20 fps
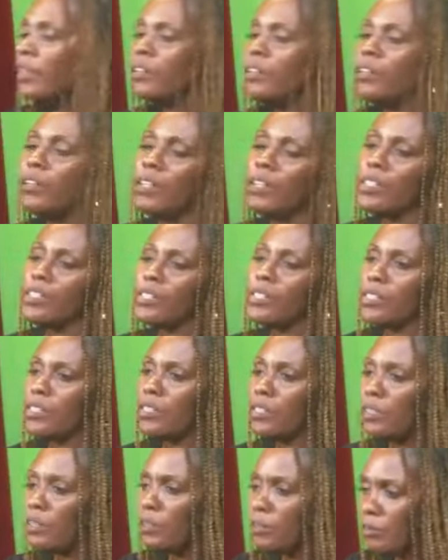
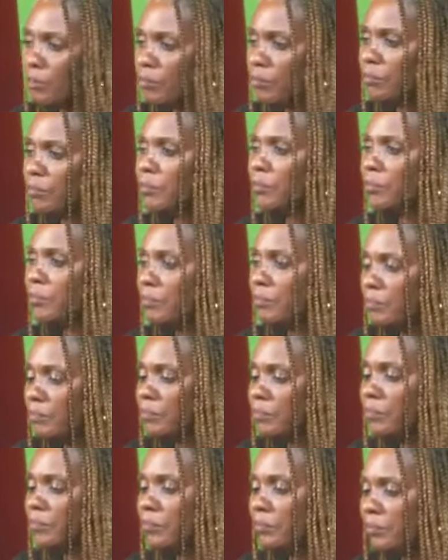
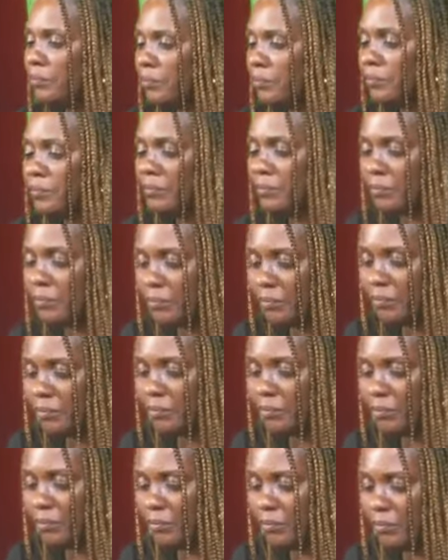
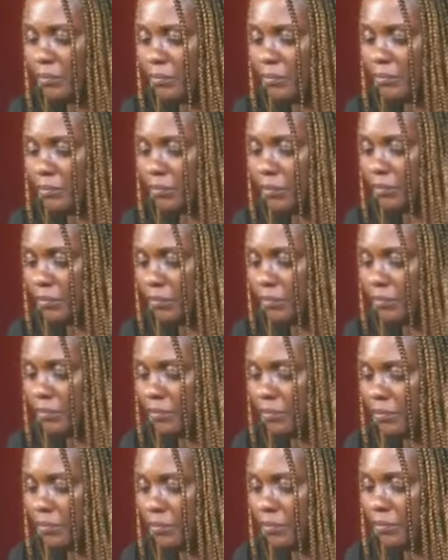
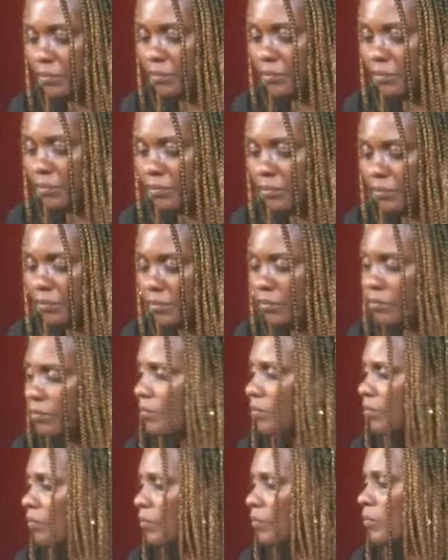
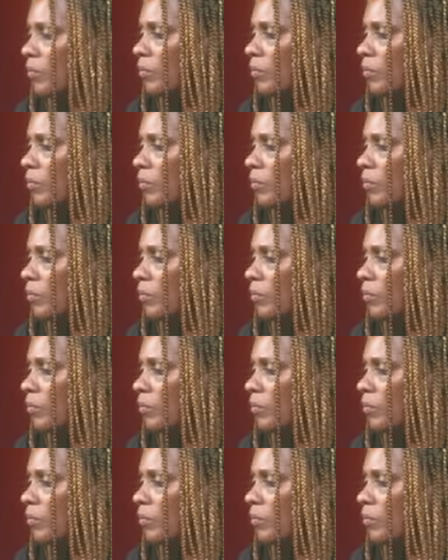(not speaking)